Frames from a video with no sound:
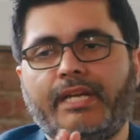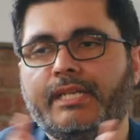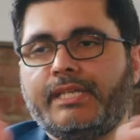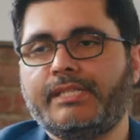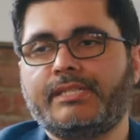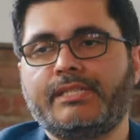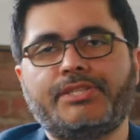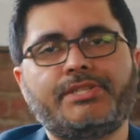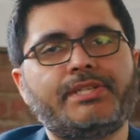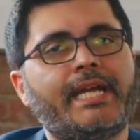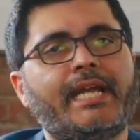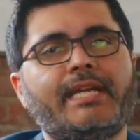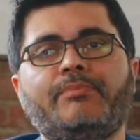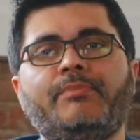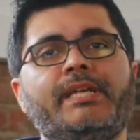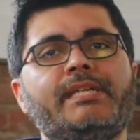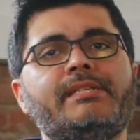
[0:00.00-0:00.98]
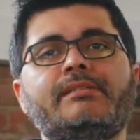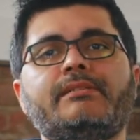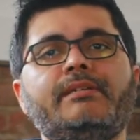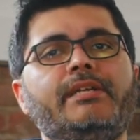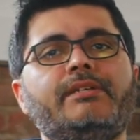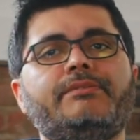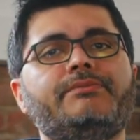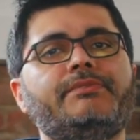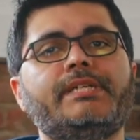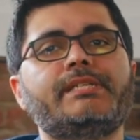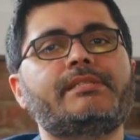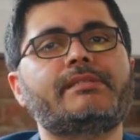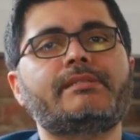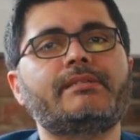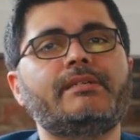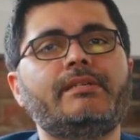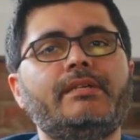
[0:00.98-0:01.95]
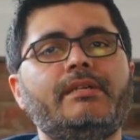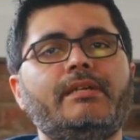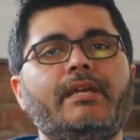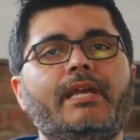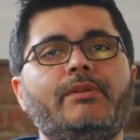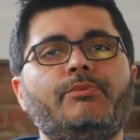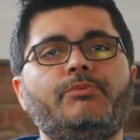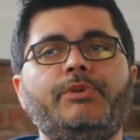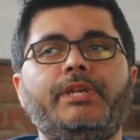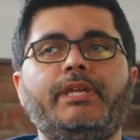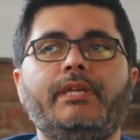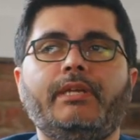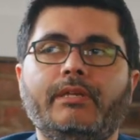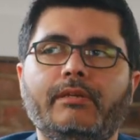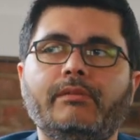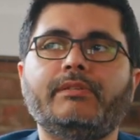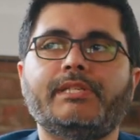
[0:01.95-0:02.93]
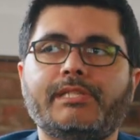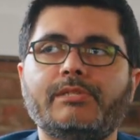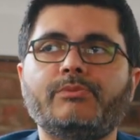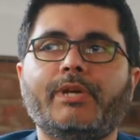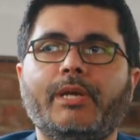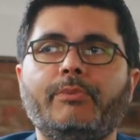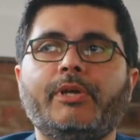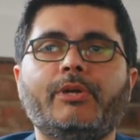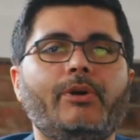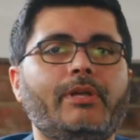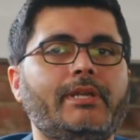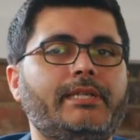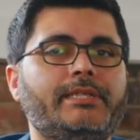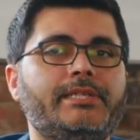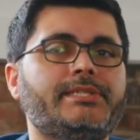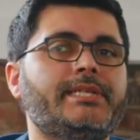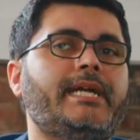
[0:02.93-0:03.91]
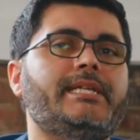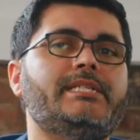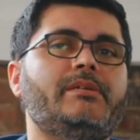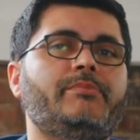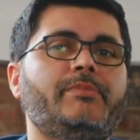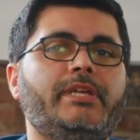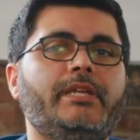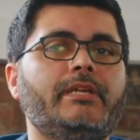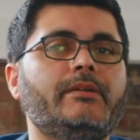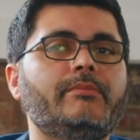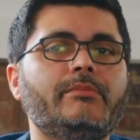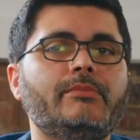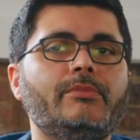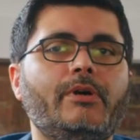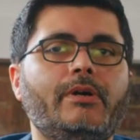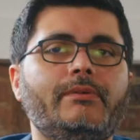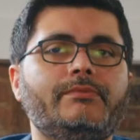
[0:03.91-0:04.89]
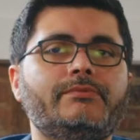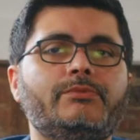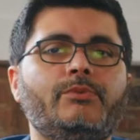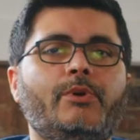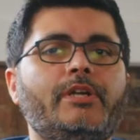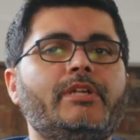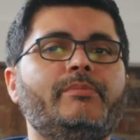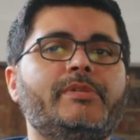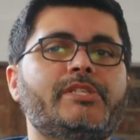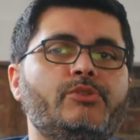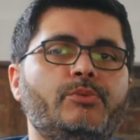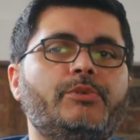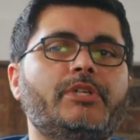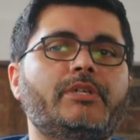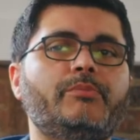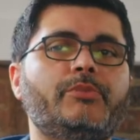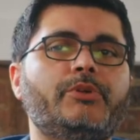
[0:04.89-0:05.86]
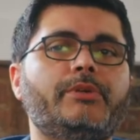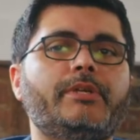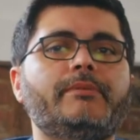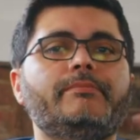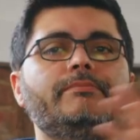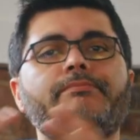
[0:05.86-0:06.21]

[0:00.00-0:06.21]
it is a chat-based interface. And this is why we call it the ChatGPT of quantum and supercomputing.